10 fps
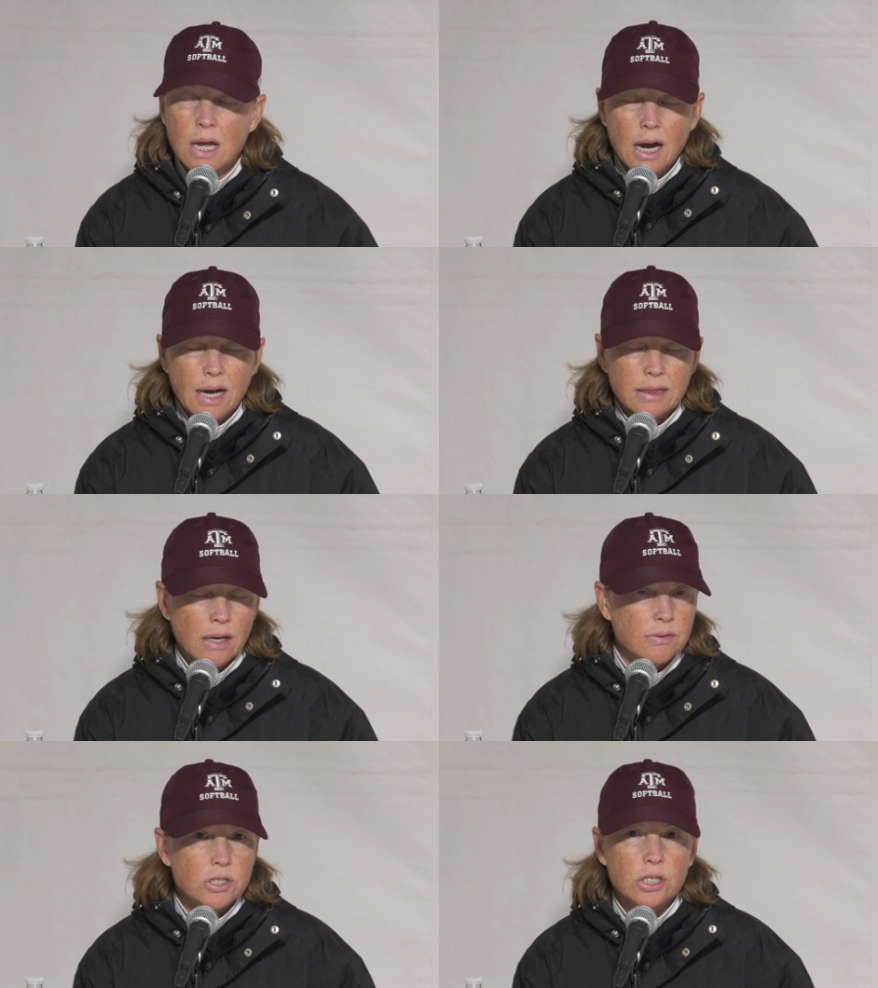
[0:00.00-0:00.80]
I
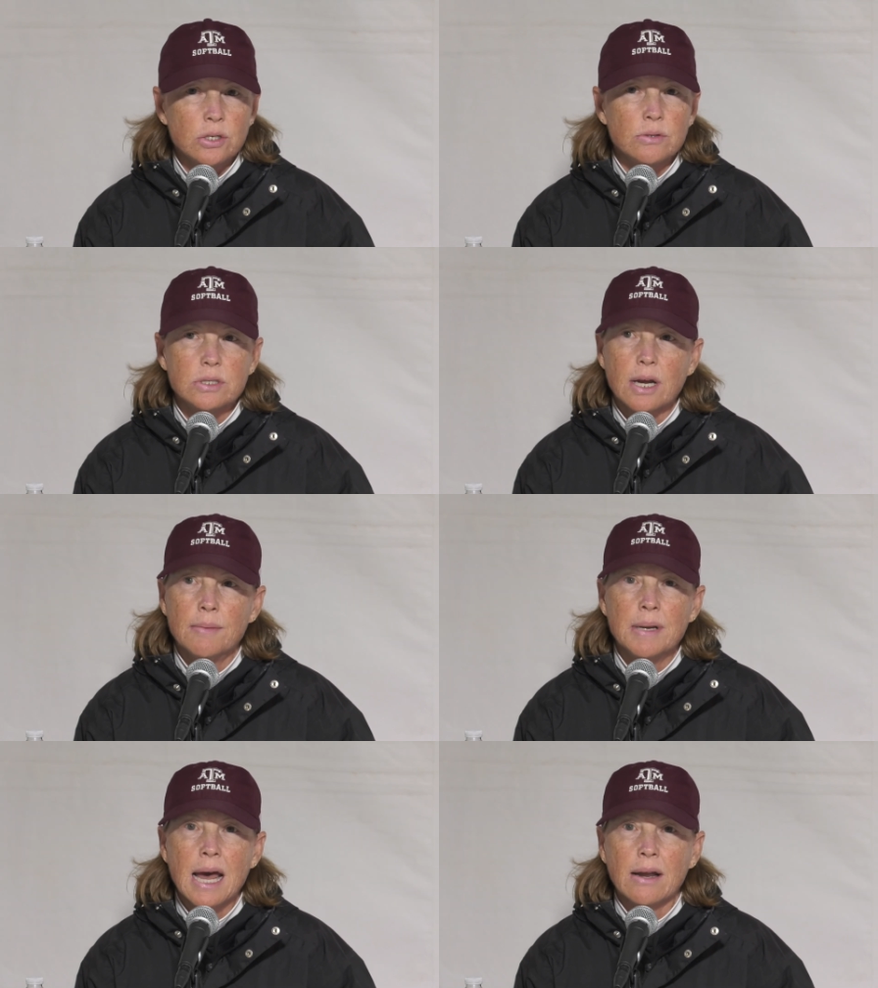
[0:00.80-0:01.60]
thought it was huge
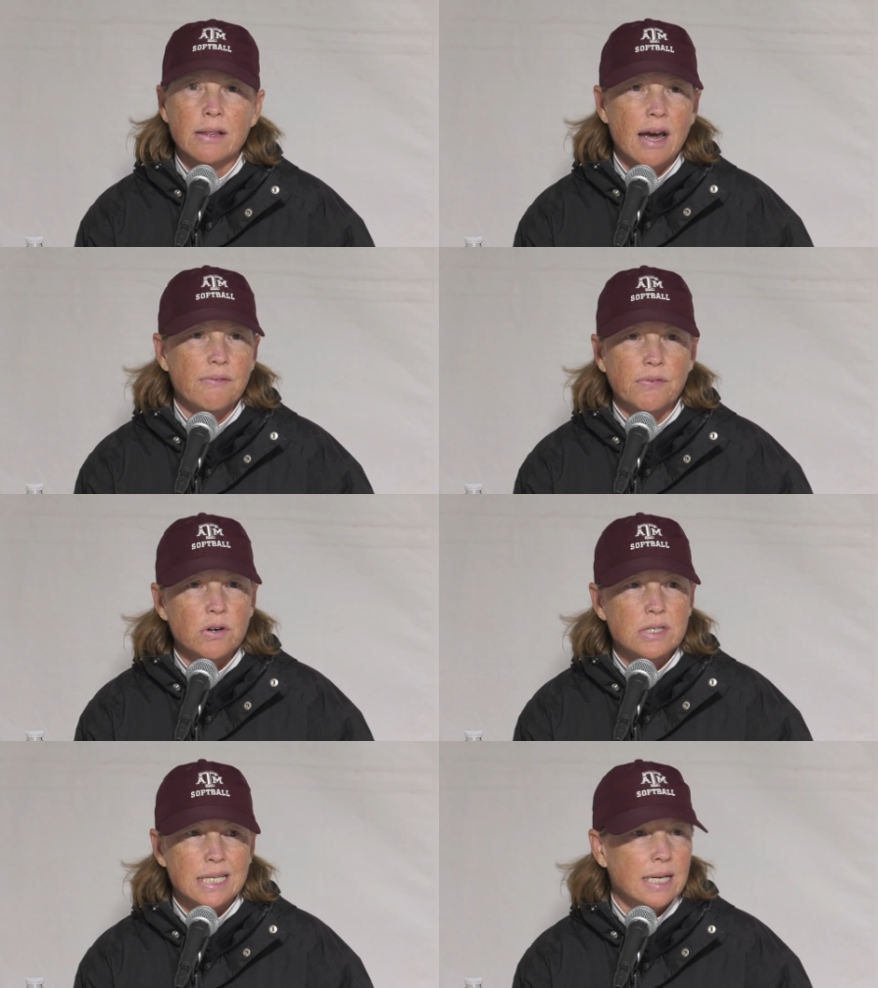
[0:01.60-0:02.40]
coming out of that
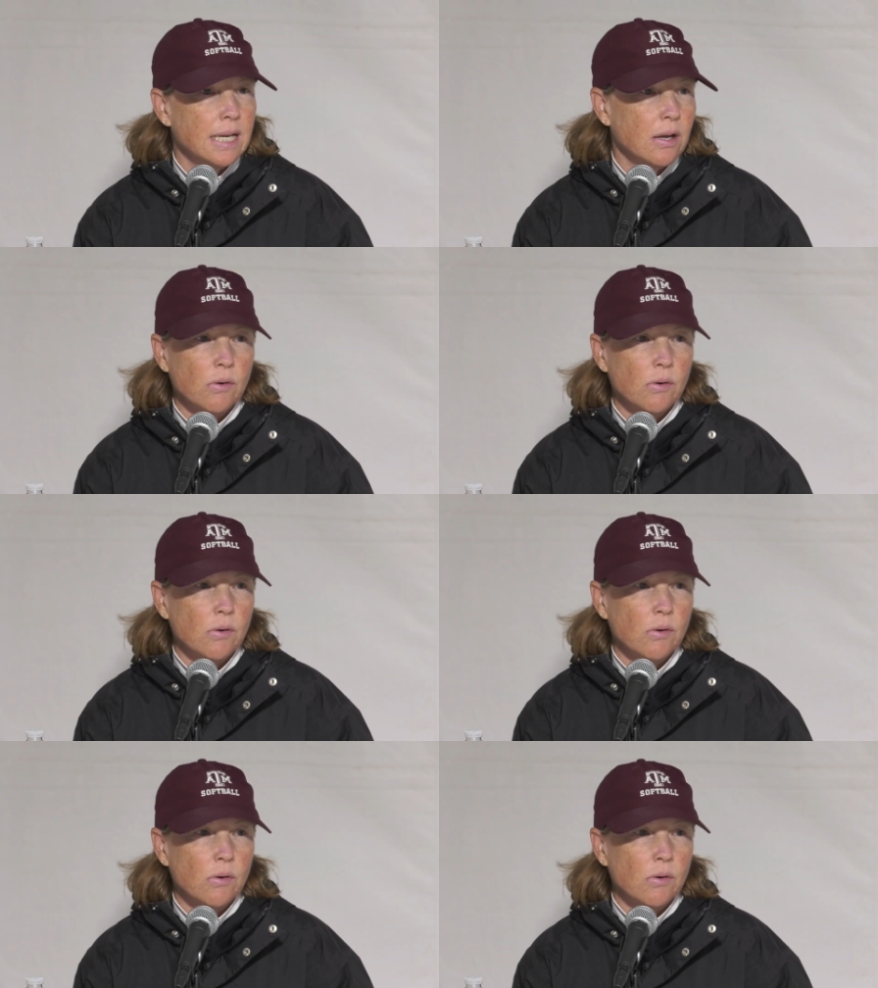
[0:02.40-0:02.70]
first inning,